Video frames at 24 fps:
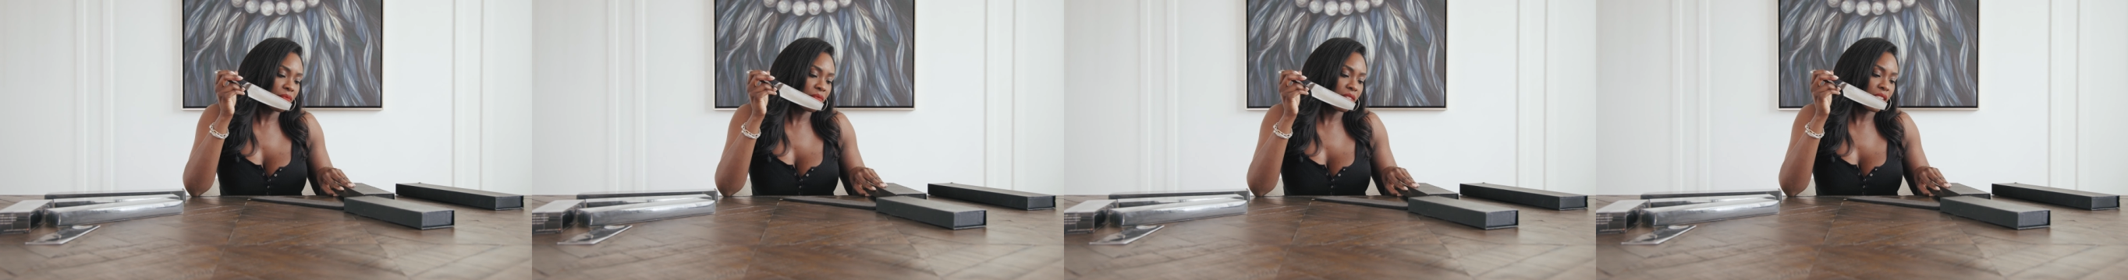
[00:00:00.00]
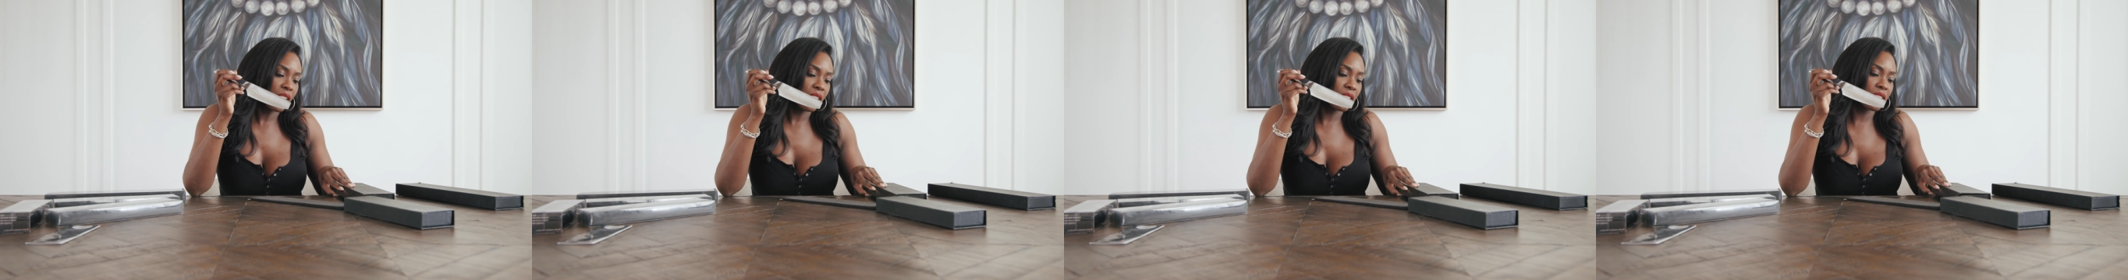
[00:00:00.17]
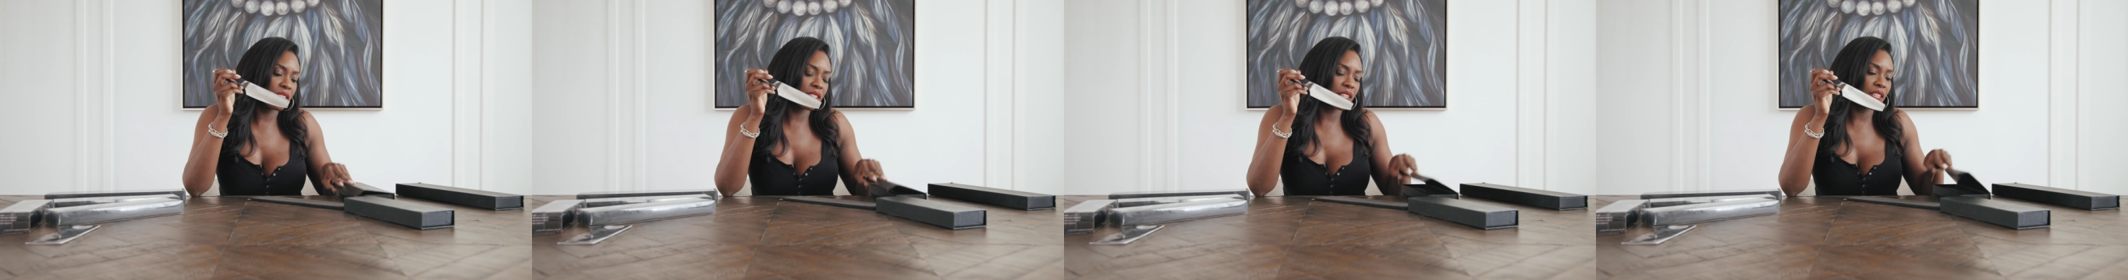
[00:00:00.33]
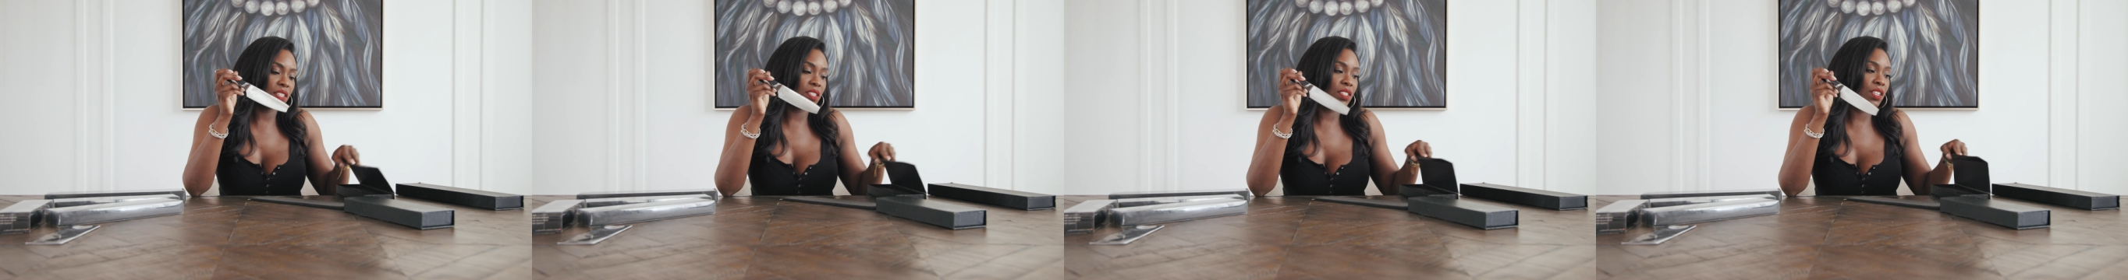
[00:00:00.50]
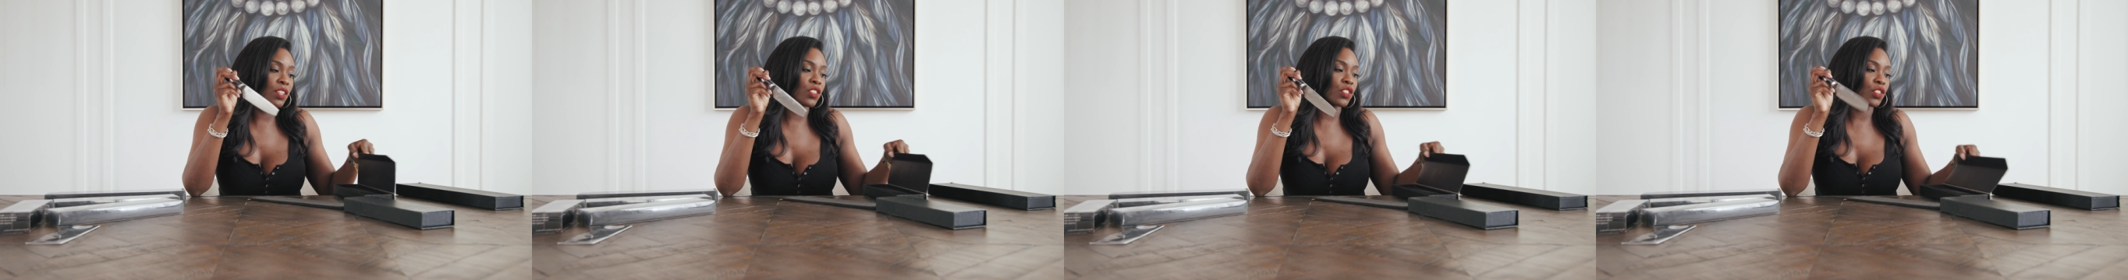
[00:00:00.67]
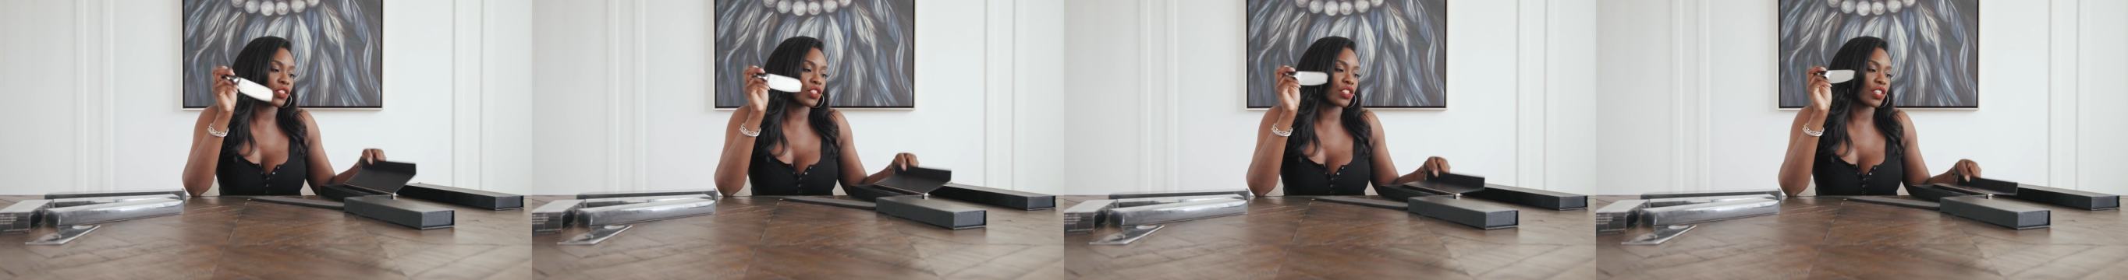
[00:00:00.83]

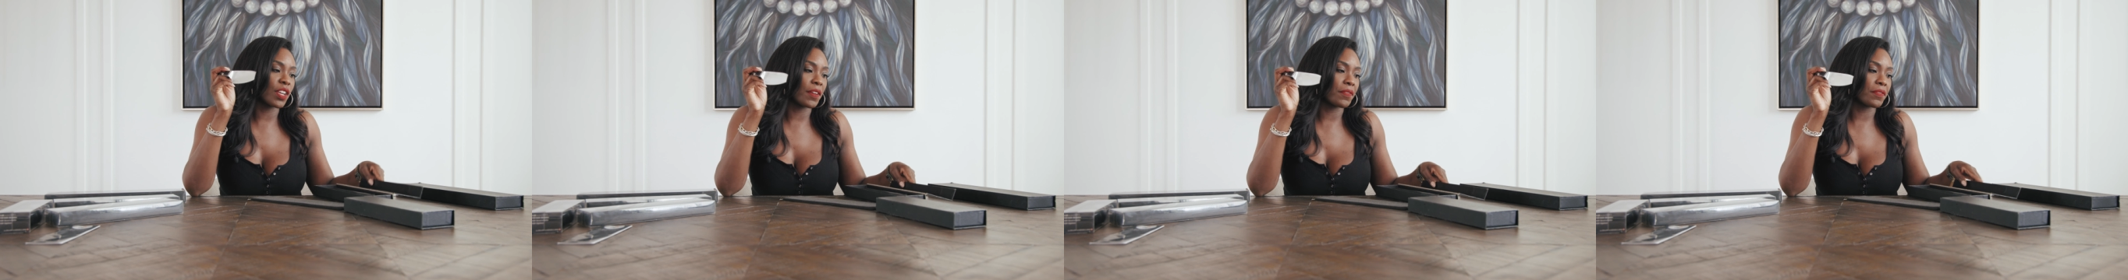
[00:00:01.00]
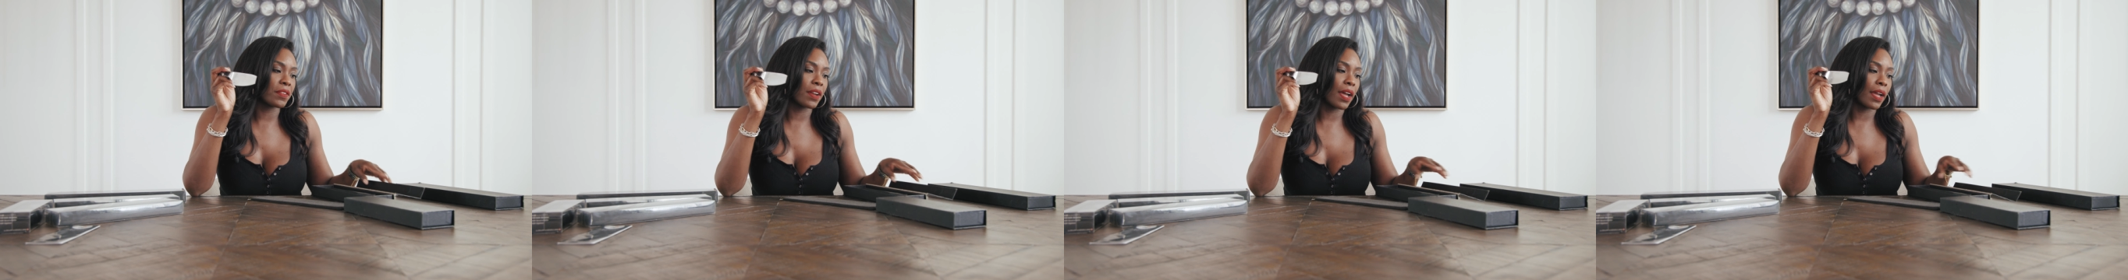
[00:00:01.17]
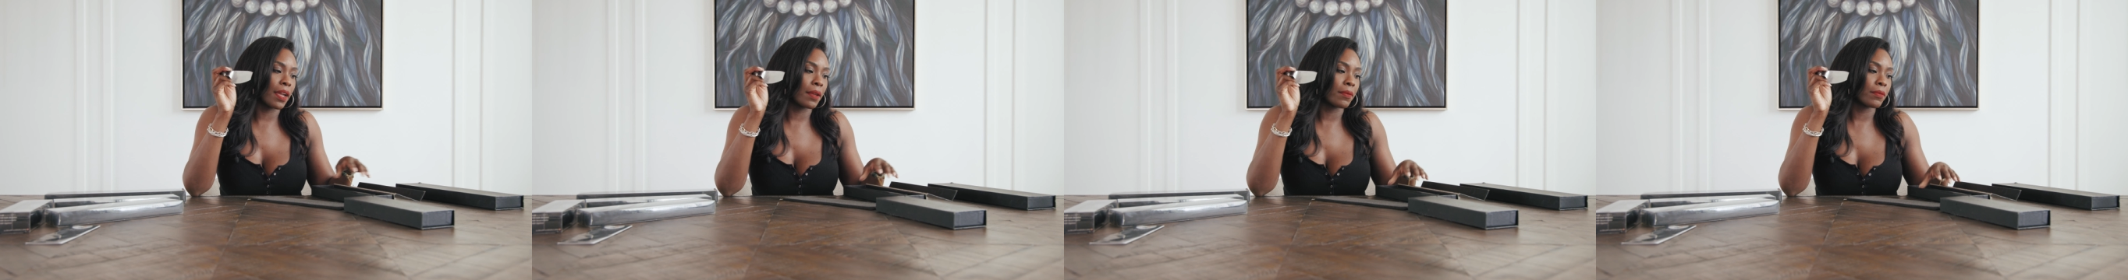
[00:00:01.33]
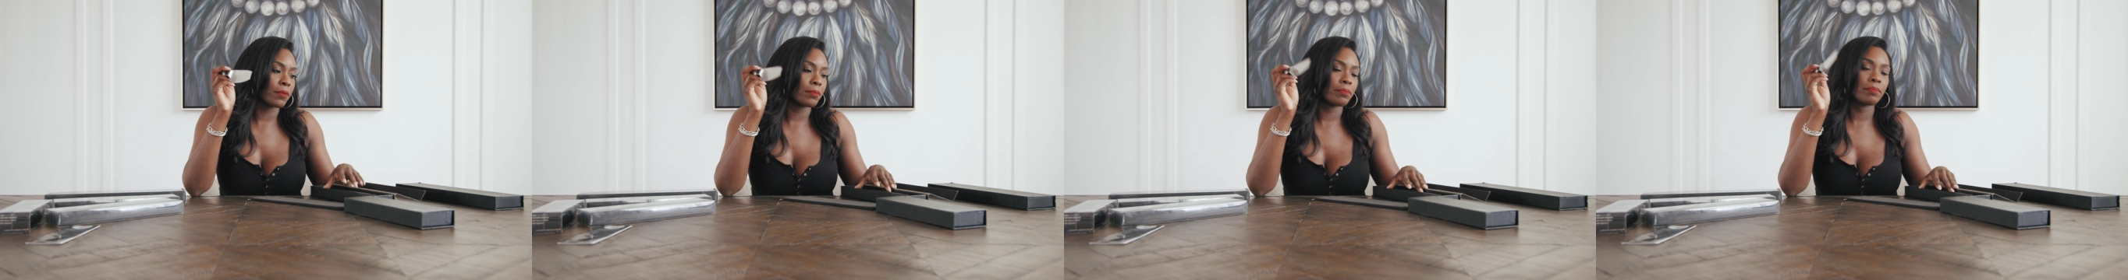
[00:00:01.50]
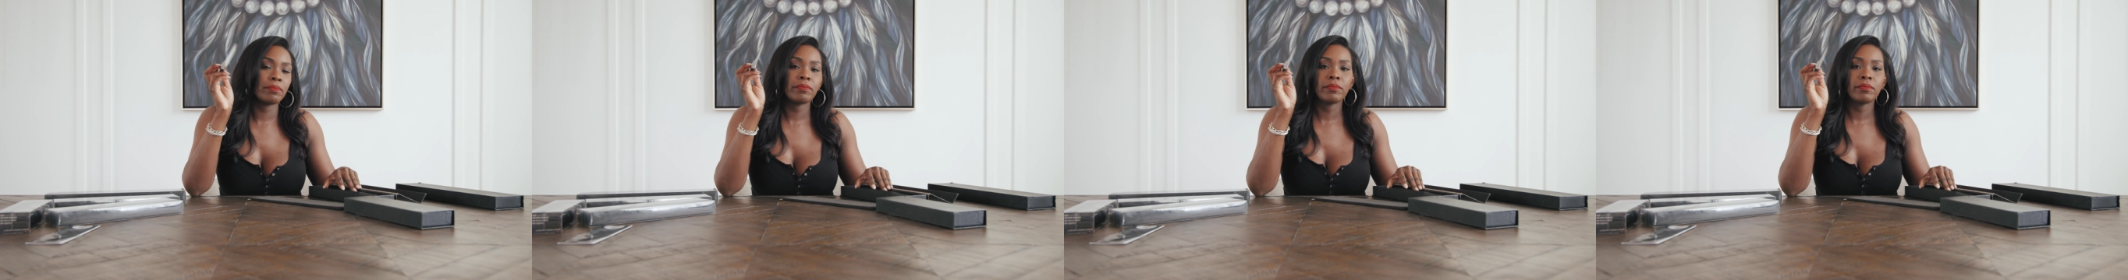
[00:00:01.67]
6-inch chef knife.